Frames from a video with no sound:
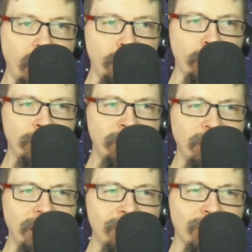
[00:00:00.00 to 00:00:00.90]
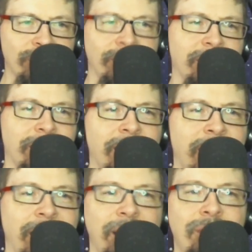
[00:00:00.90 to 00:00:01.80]
But I'm still interested,
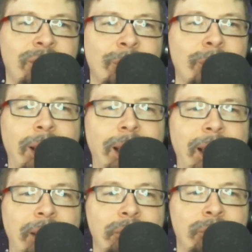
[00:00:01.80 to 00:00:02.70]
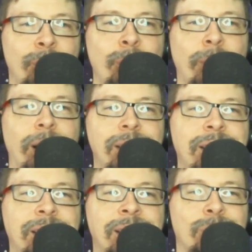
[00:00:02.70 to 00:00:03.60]
even though I have no
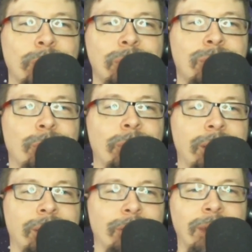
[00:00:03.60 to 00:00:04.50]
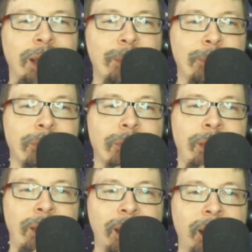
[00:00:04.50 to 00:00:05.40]
idea what's going to happen,
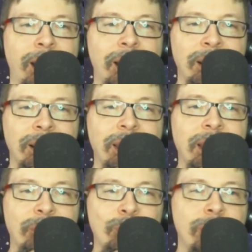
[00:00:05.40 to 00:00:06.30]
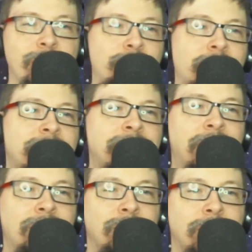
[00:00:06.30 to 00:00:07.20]
and I can't wait to find
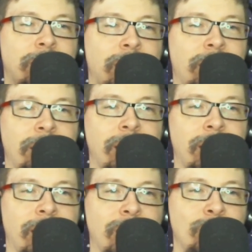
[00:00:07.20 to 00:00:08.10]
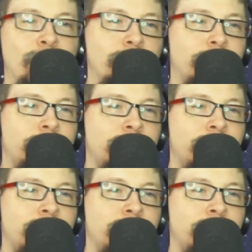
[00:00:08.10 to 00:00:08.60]
out. Unquote.